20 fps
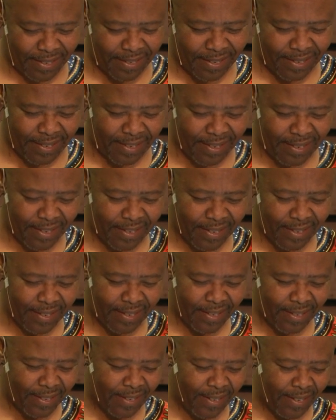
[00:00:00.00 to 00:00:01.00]
there are things
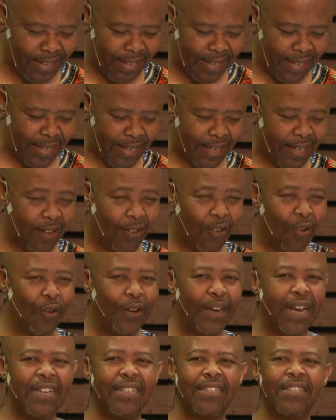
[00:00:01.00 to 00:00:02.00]
that will scare you.
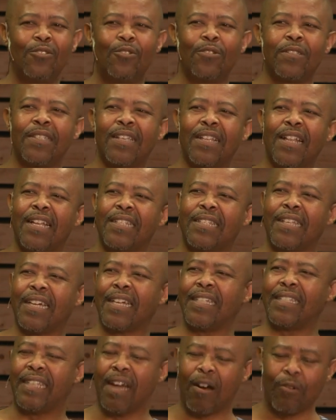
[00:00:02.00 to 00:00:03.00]
Some
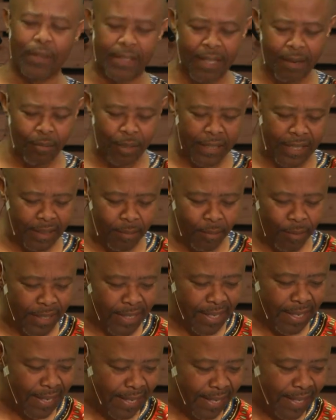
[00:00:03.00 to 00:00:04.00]
things
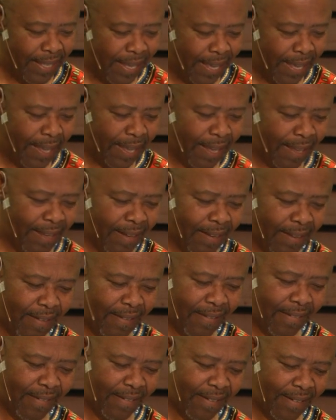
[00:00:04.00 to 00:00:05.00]
will make
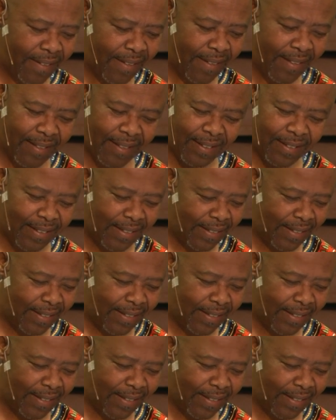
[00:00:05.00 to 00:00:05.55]
you doubt God.